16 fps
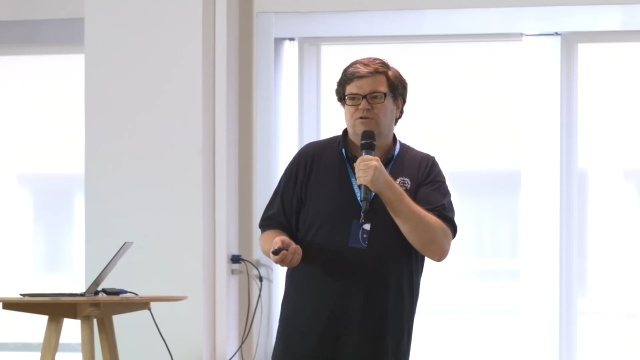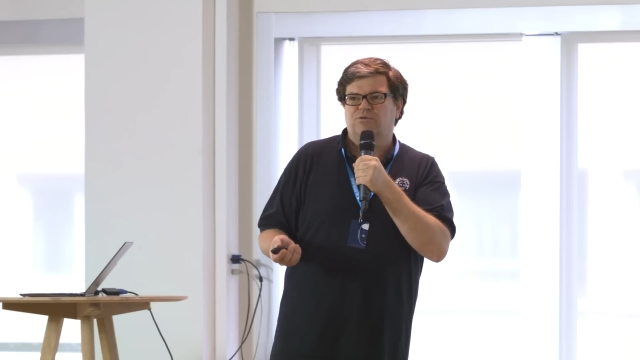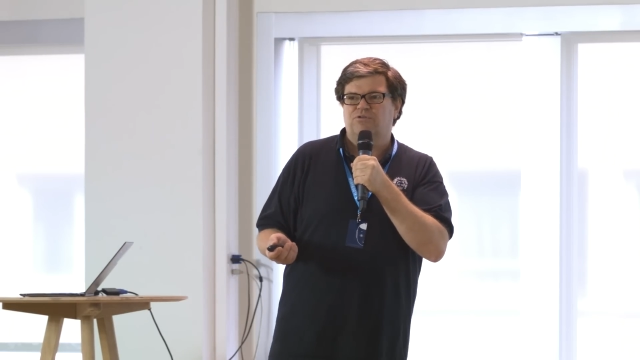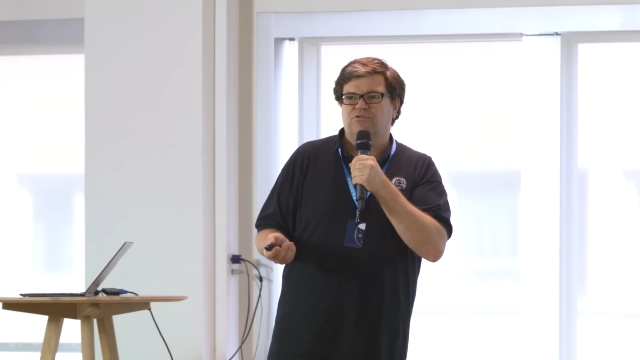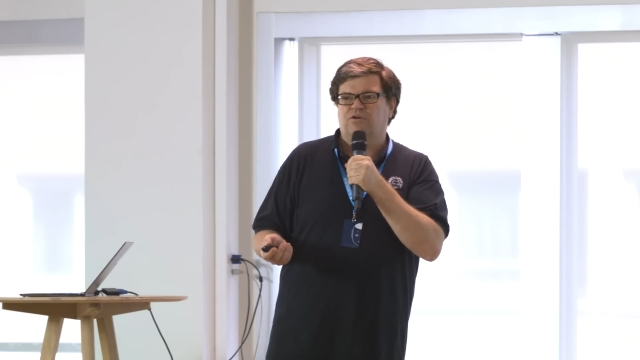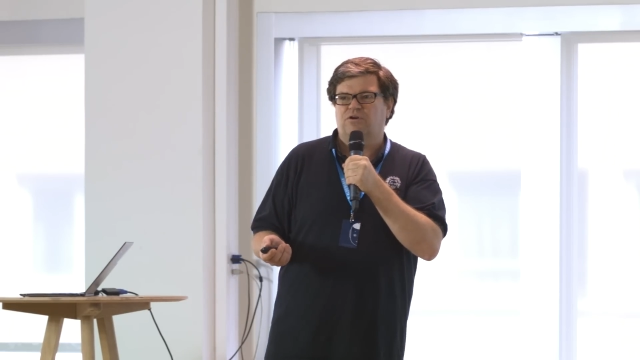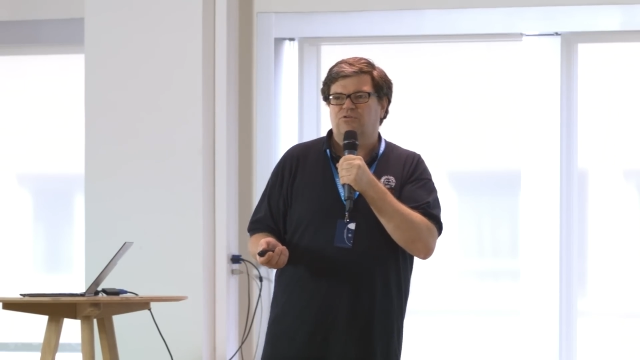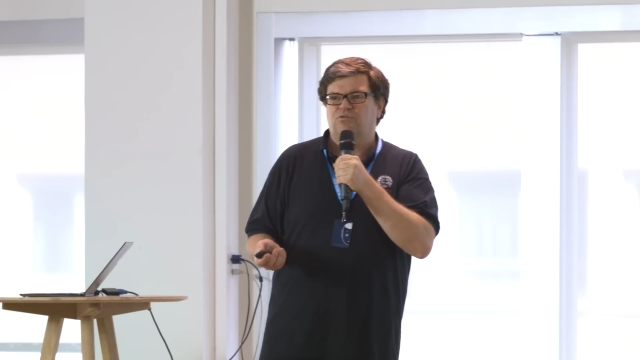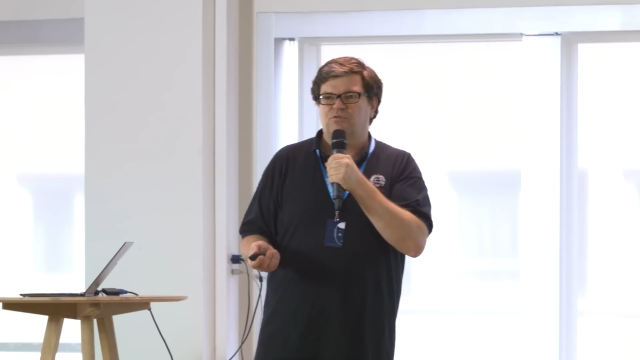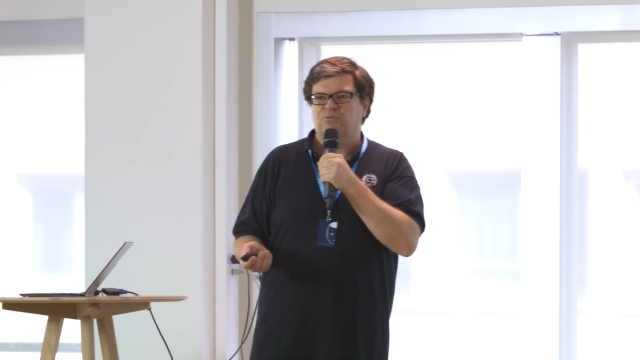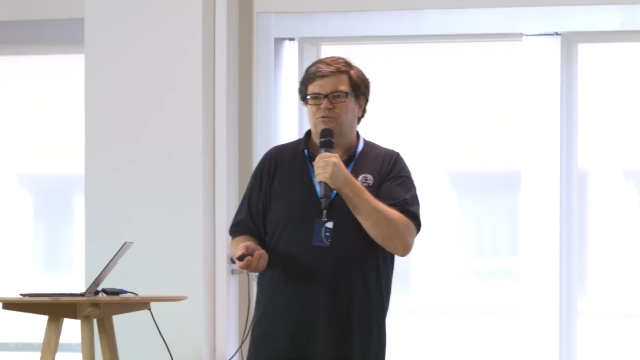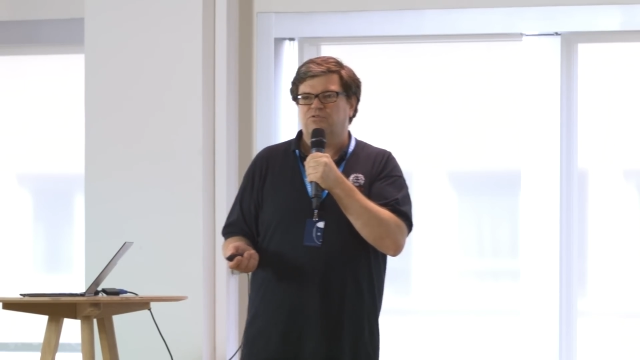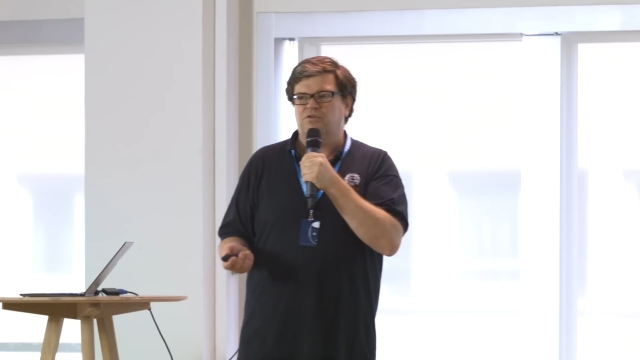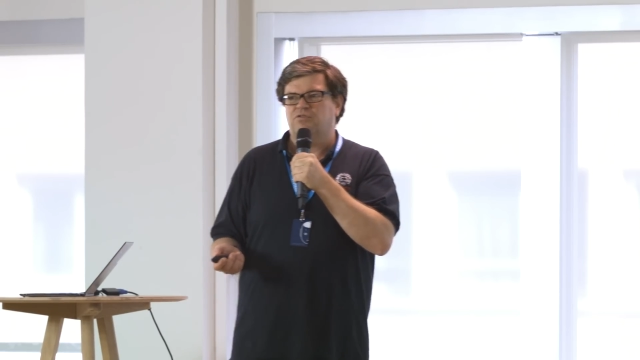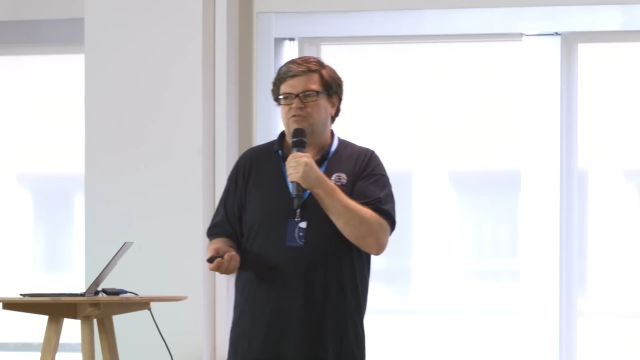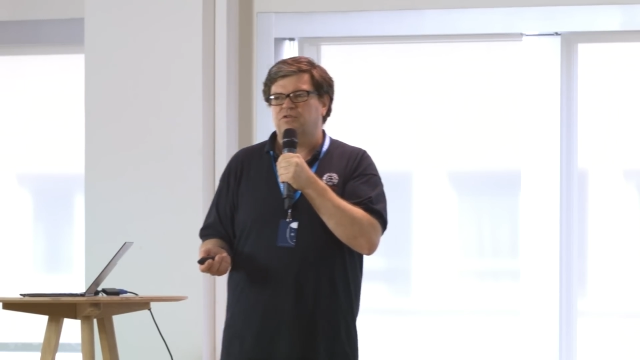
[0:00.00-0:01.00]
neuroscience from the
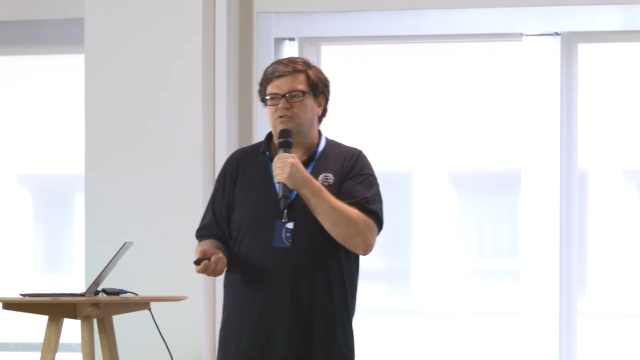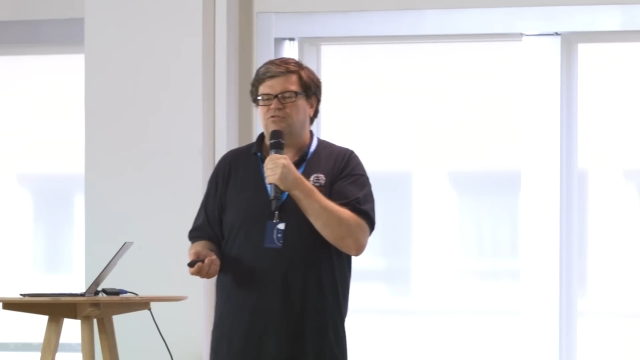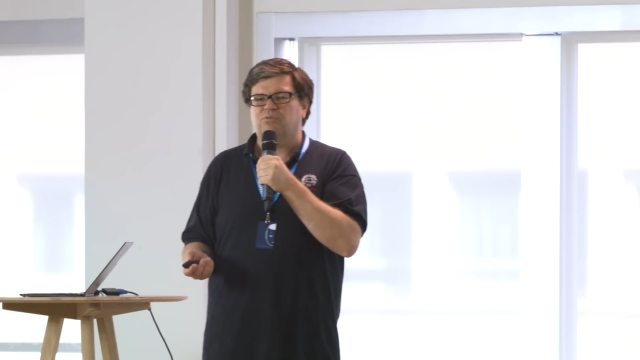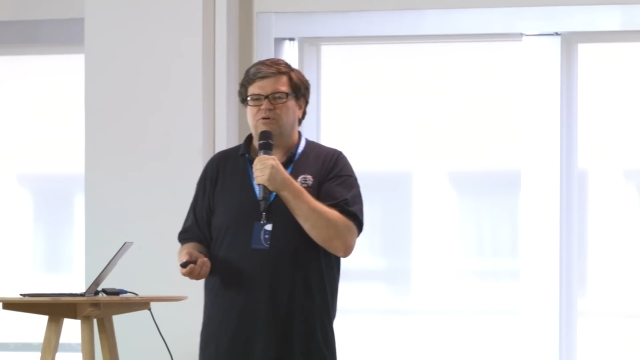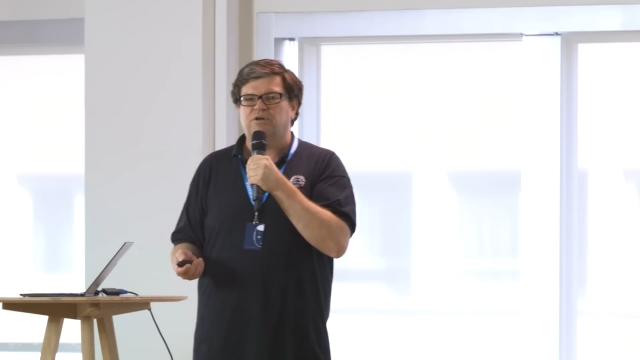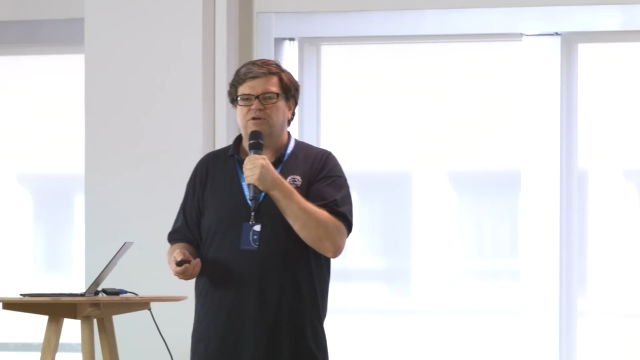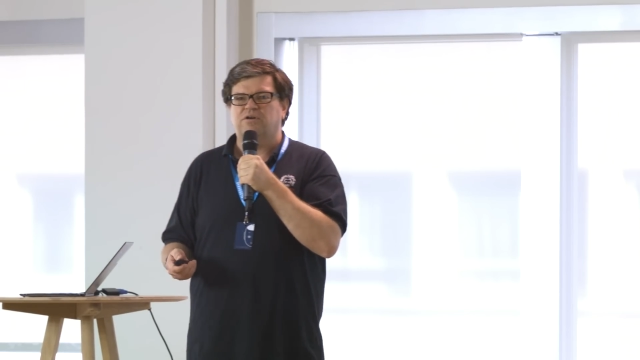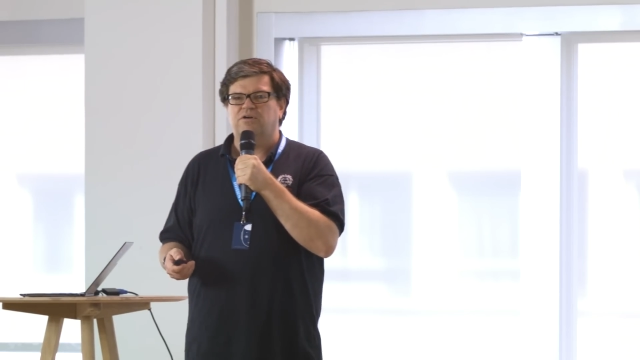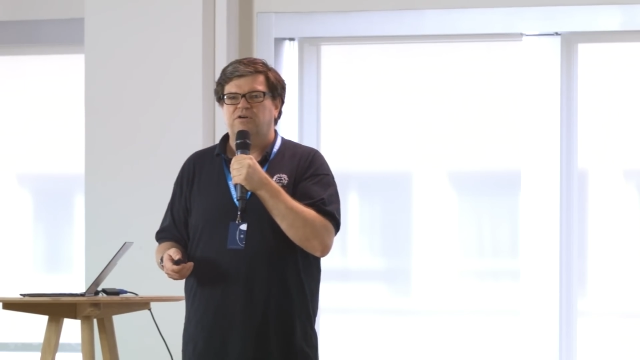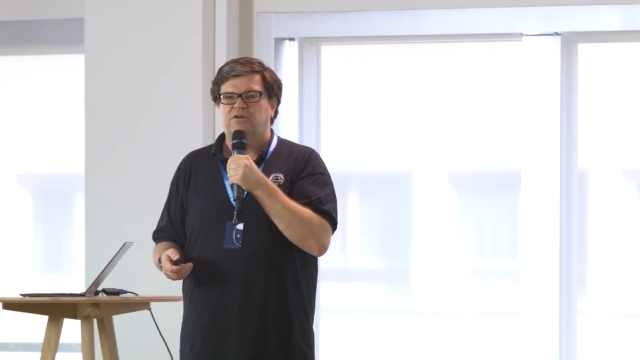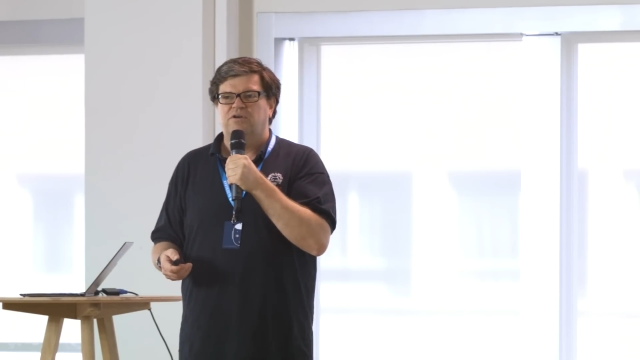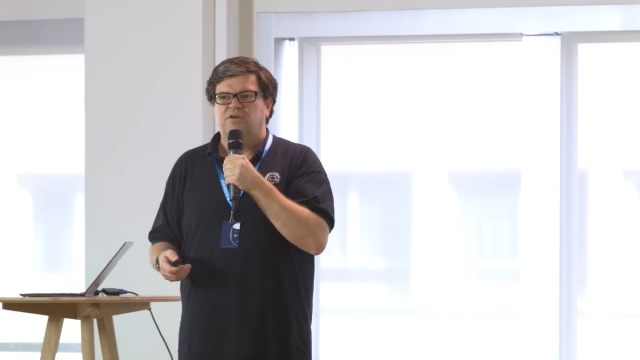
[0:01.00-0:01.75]
60s where